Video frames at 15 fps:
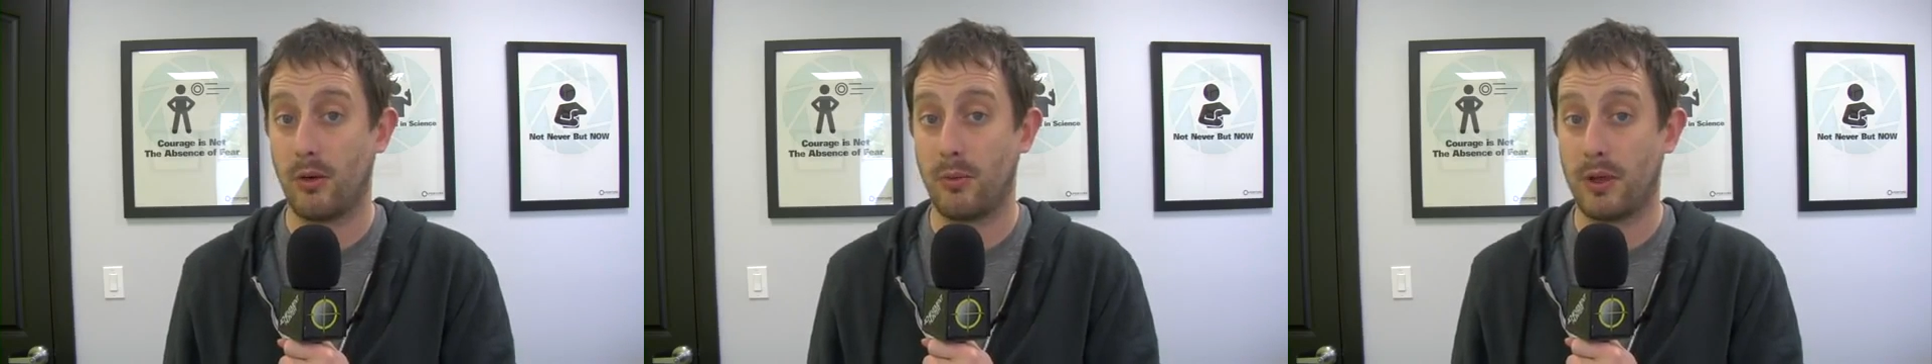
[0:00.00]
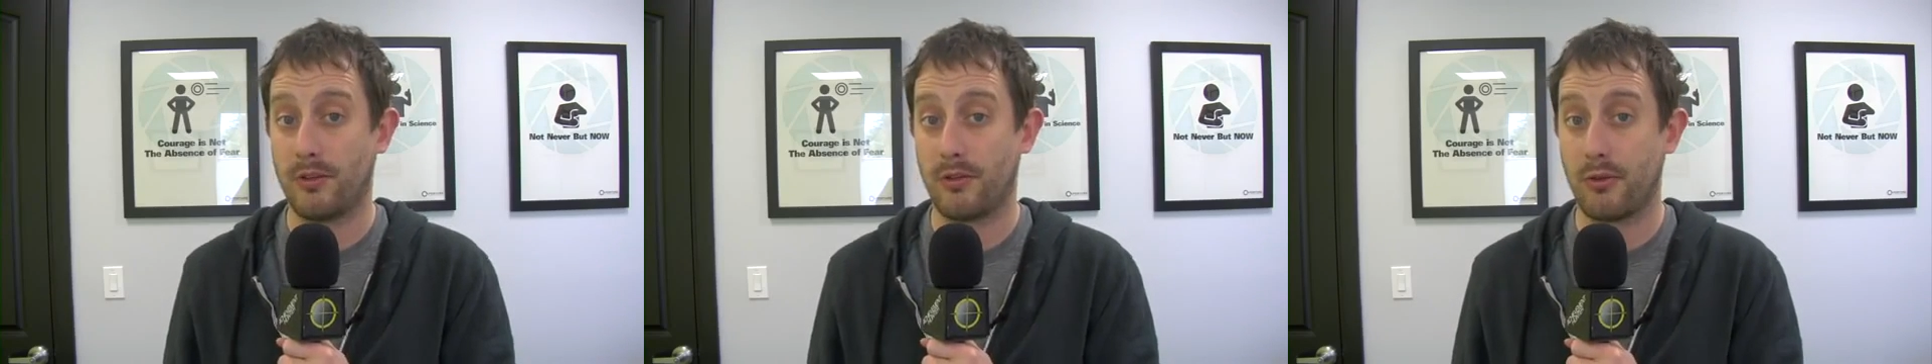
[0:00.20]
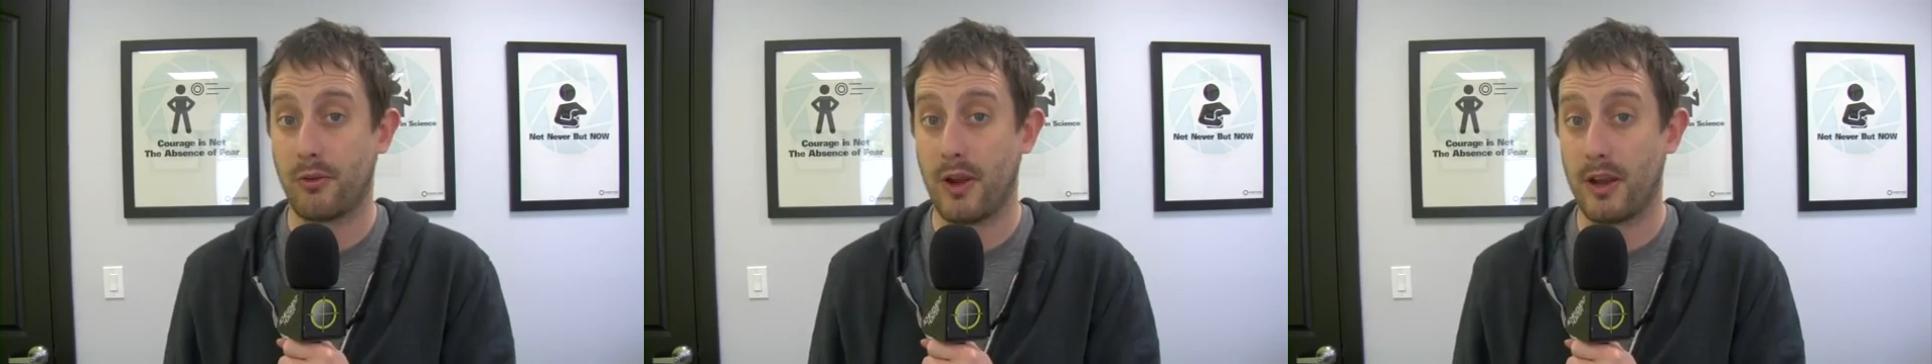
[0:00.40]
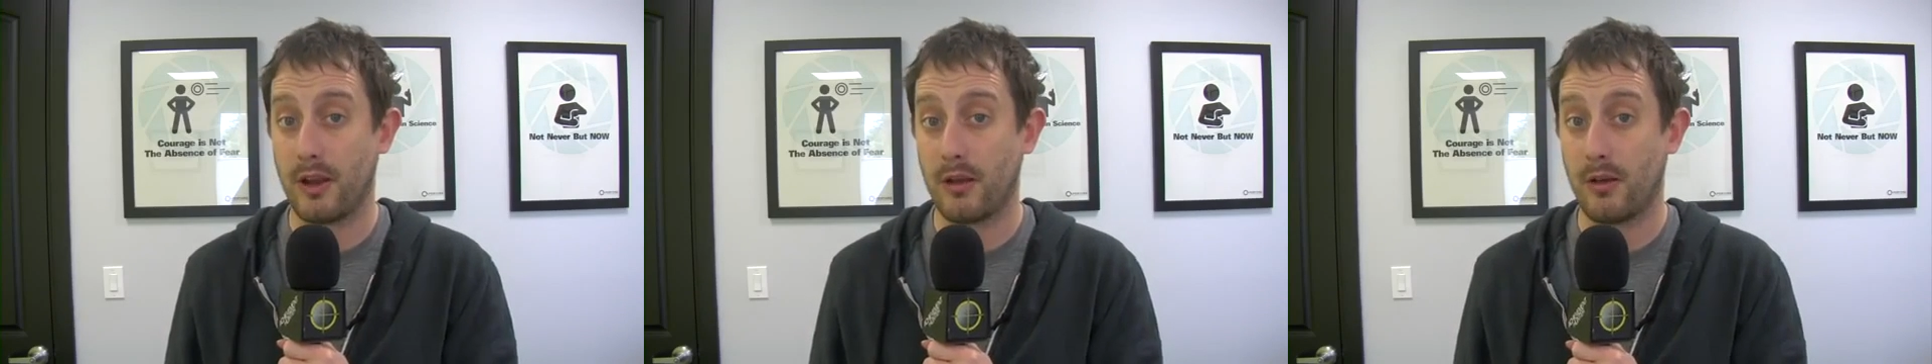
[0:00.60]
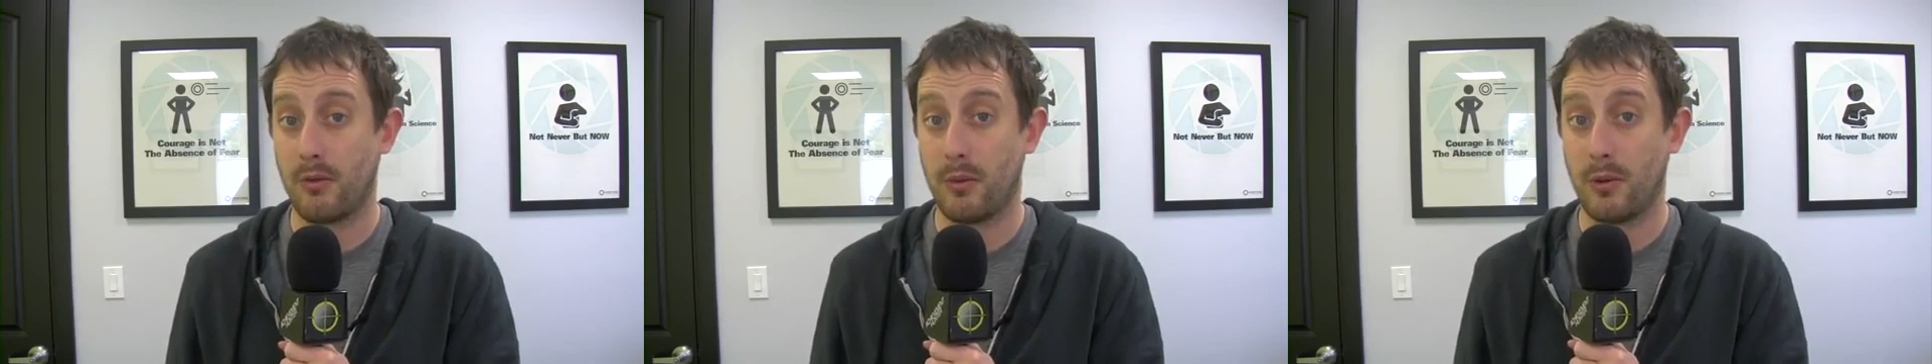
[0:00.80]
I hope you guys are
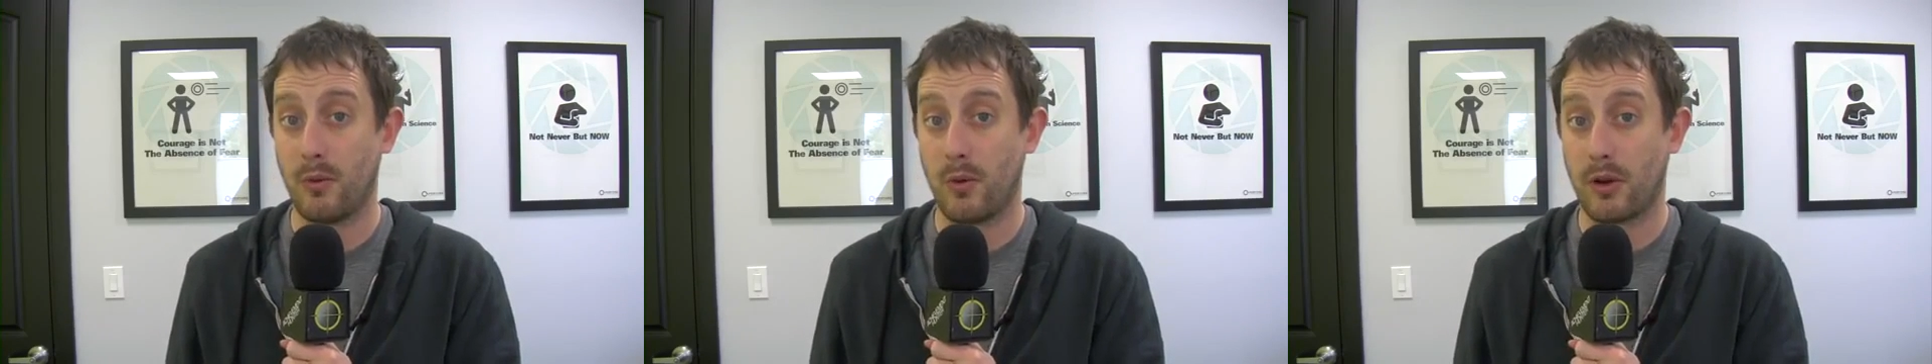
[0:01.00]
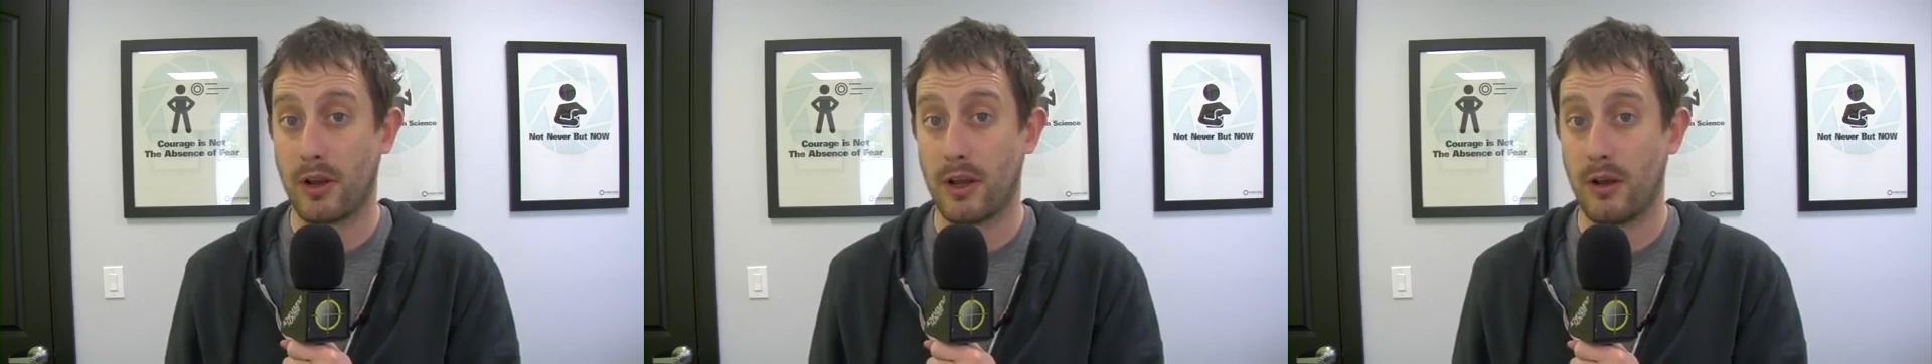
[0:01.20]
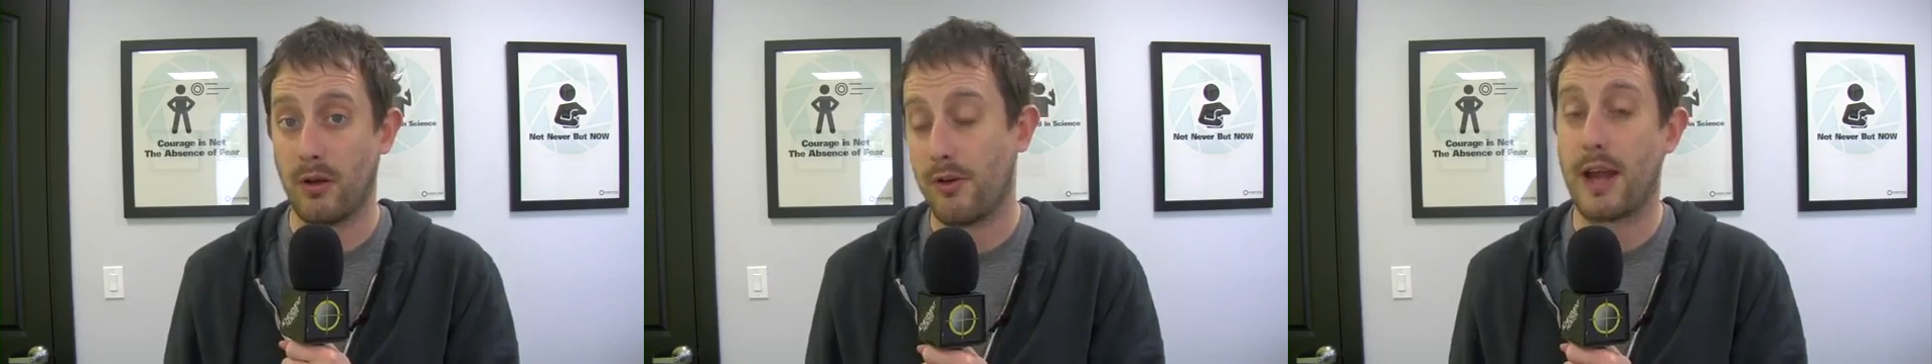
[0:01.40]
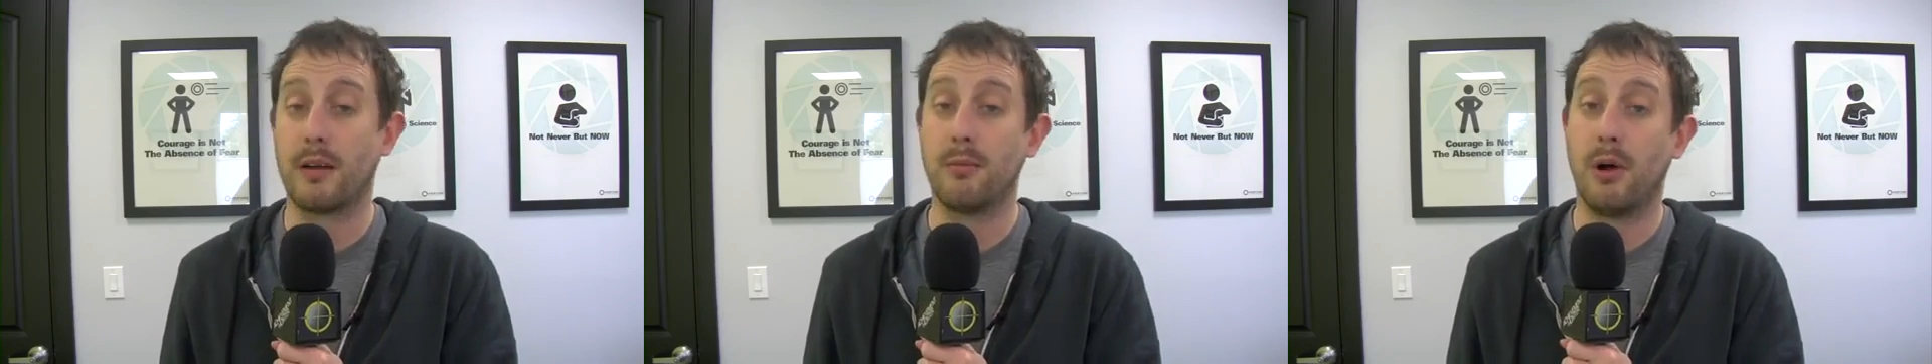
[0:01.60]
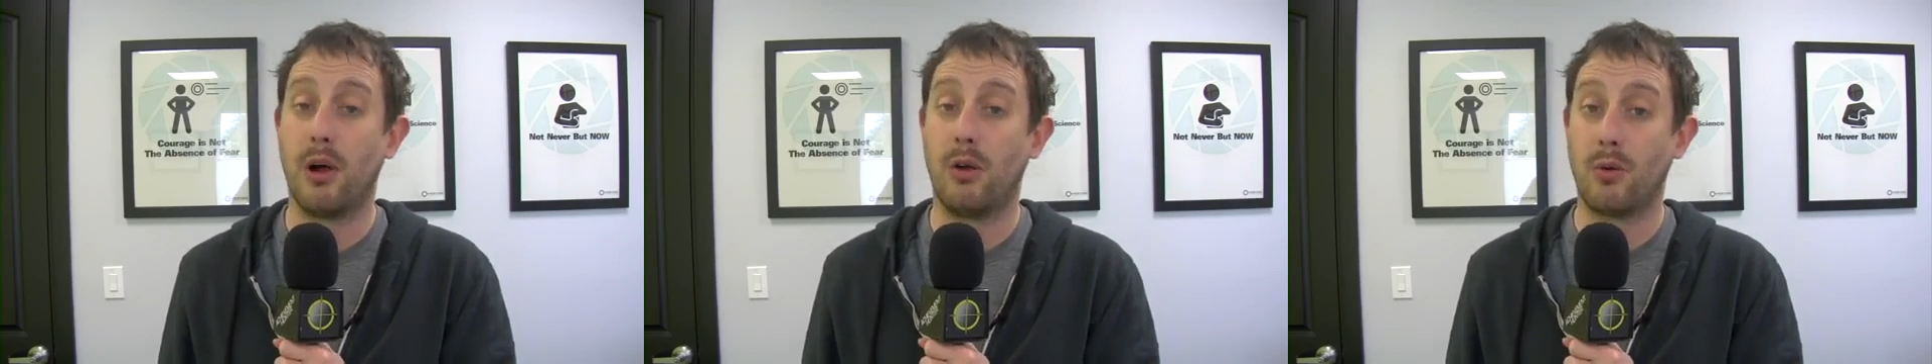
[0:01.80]
ready. Hope you've been working out.
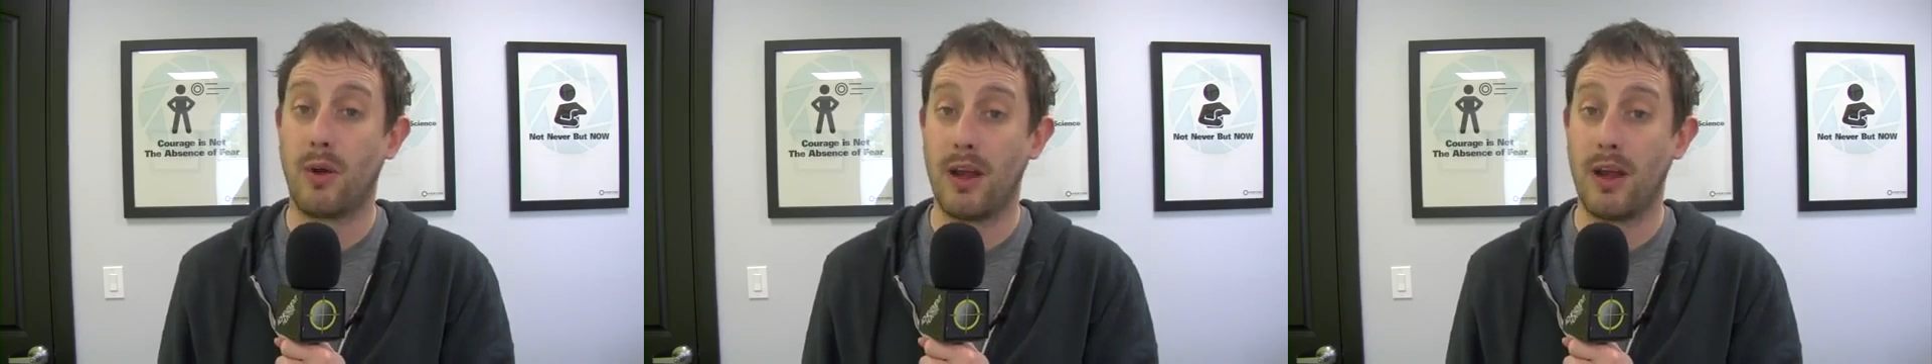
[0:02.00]
Dragon Ball